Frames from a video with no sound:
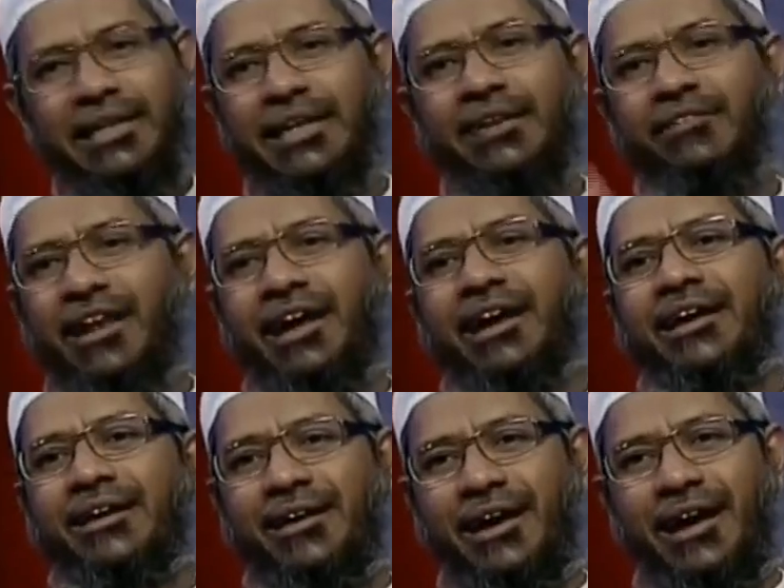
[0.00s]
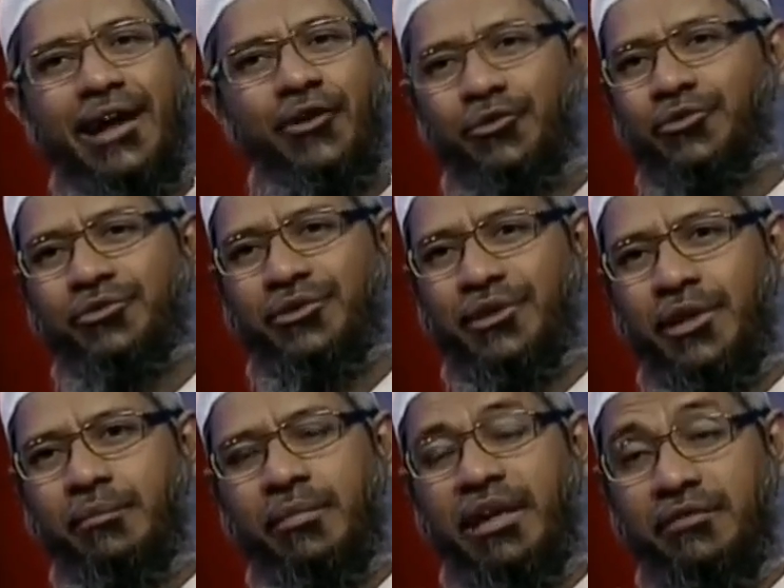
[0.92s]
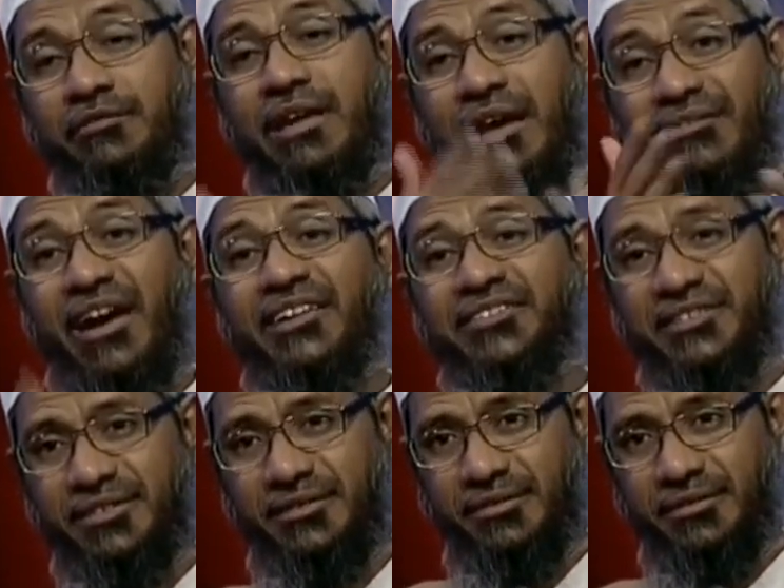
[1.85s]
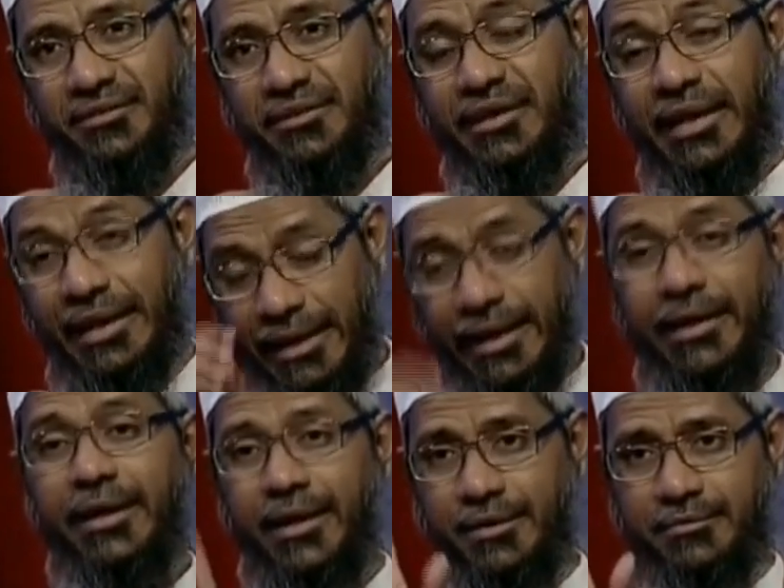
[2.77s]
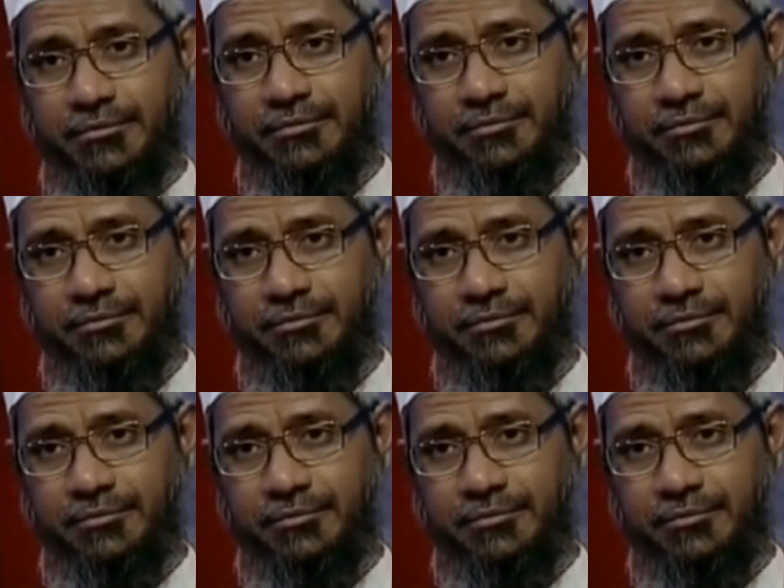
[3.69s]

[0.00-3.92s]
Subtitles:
he will allow you. But we have asked in India